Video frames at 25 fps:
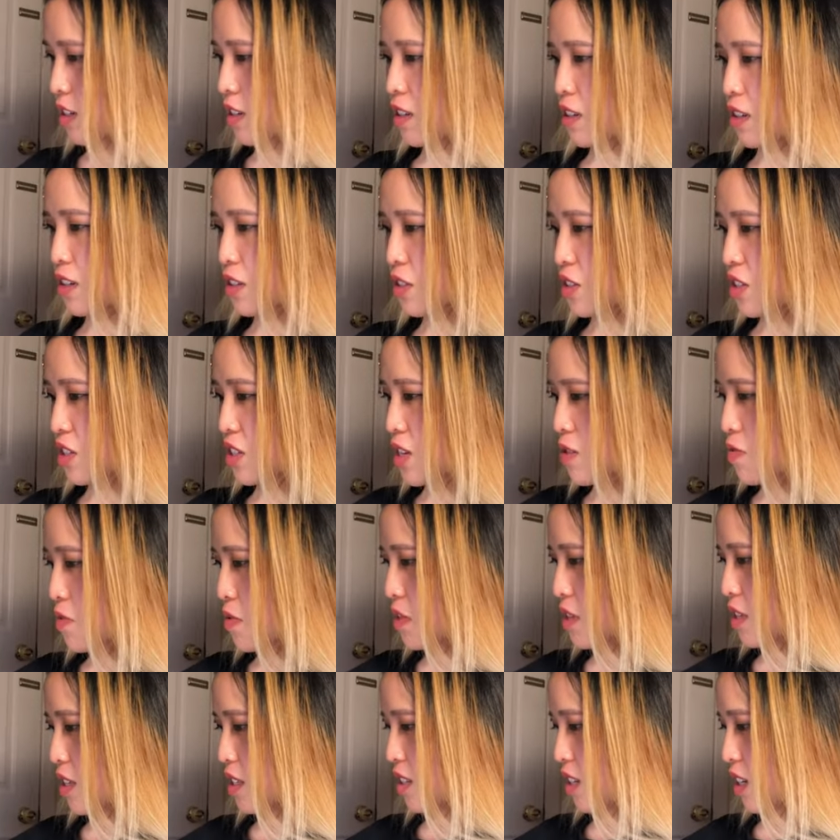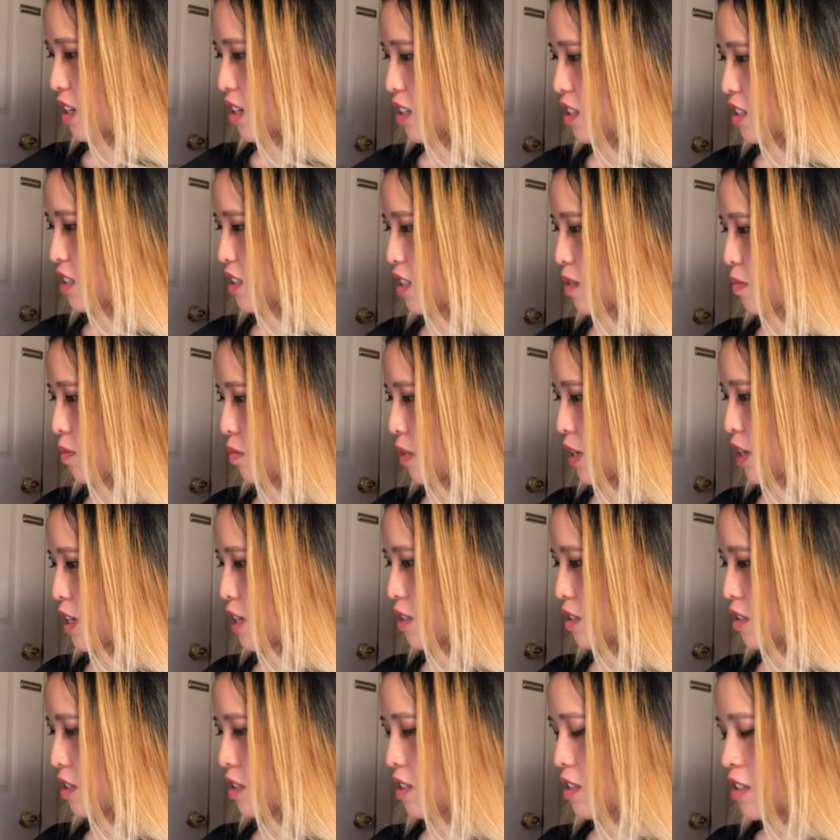I'd say with the tag team
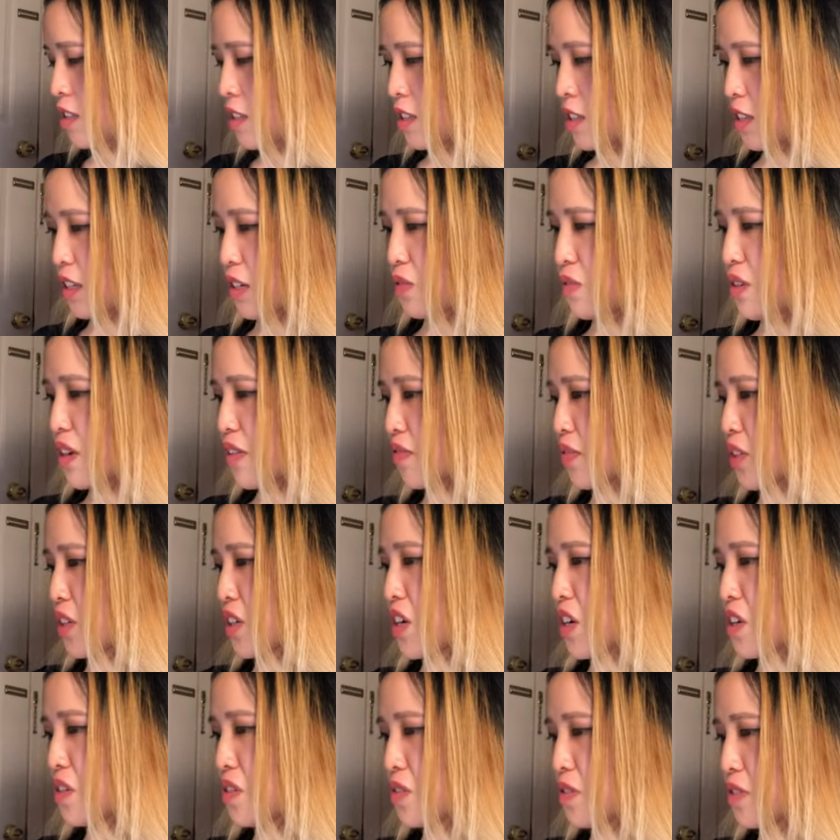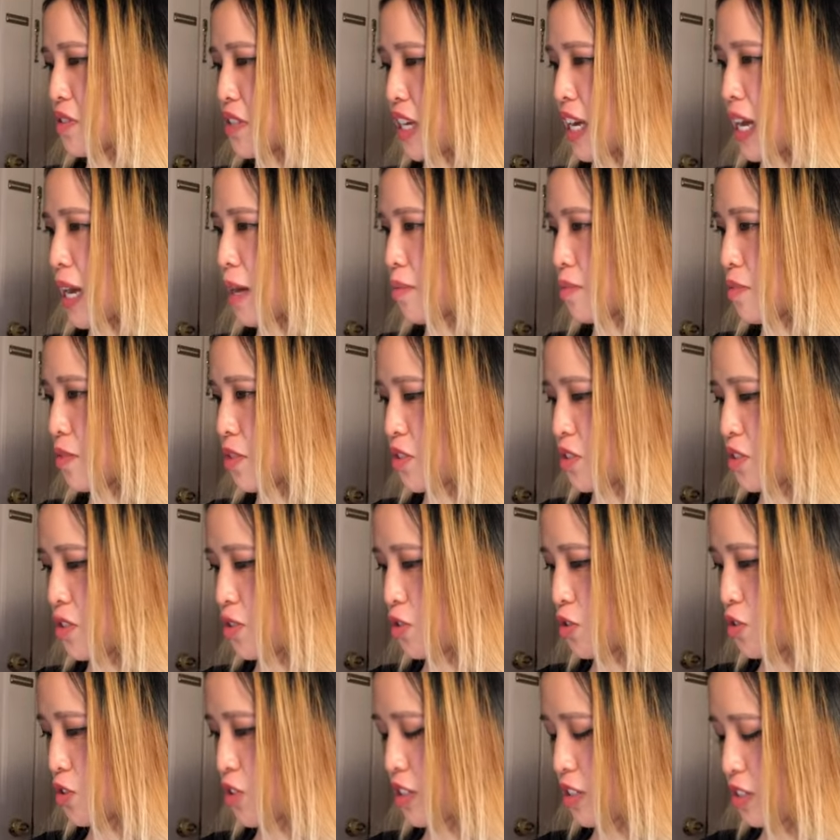packs, they don't have the colored tabs. It's
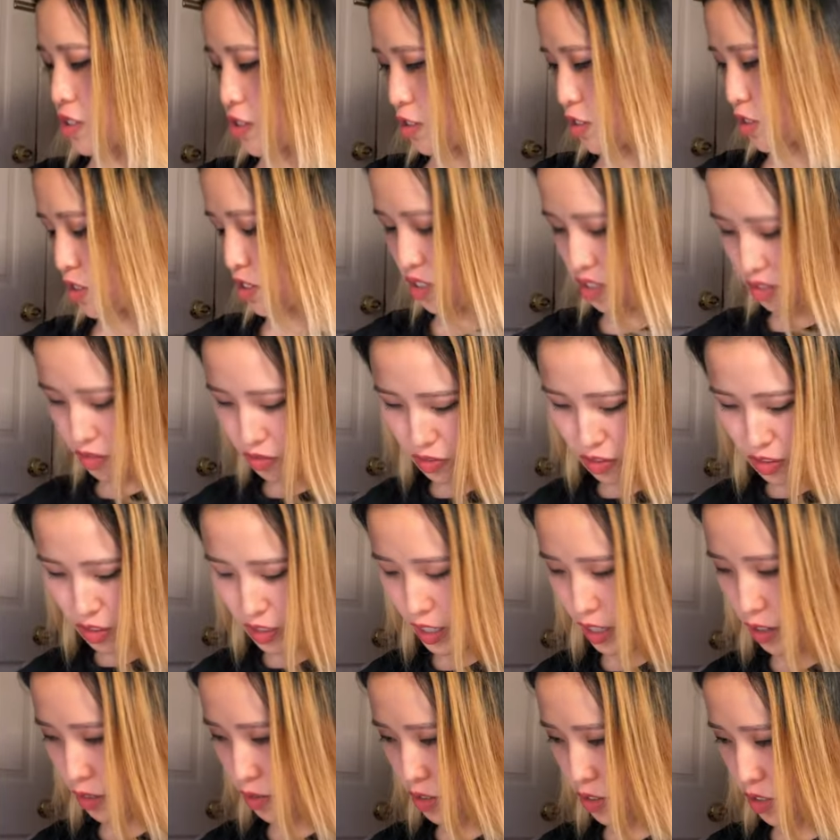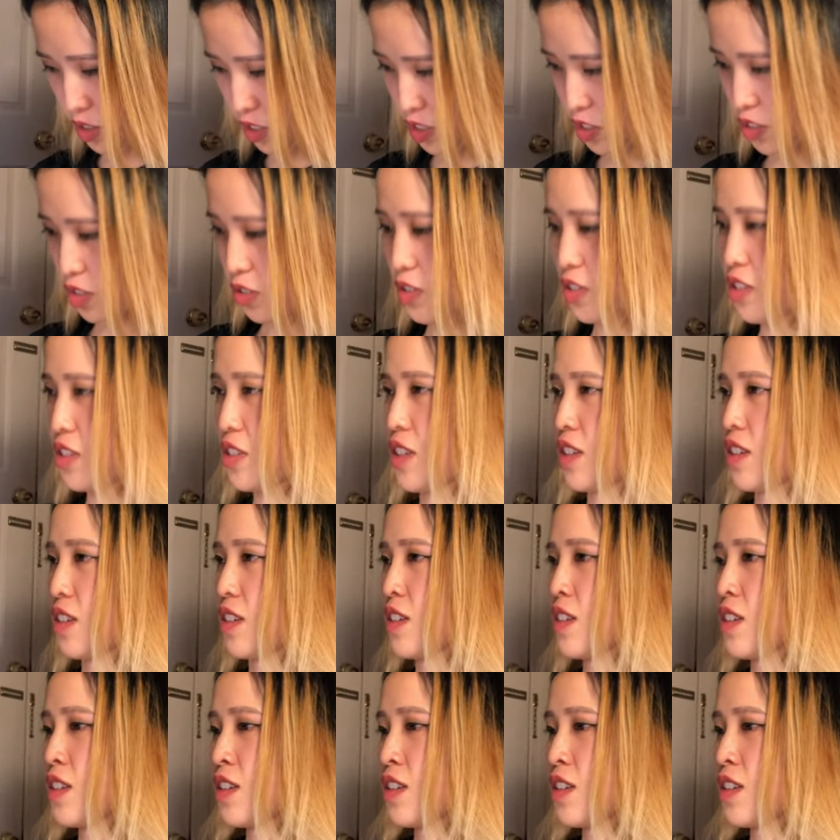usually just silver now, which is interesting.